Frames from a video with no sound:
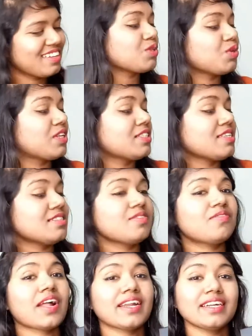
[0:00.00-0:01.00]
So this is
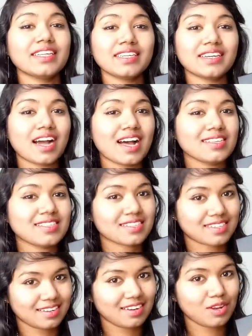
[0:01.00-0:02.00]
the
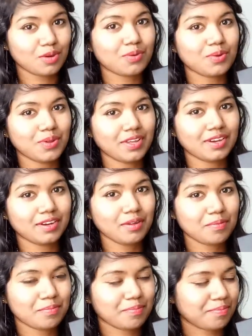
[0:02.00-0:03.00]
VanityCask logo here.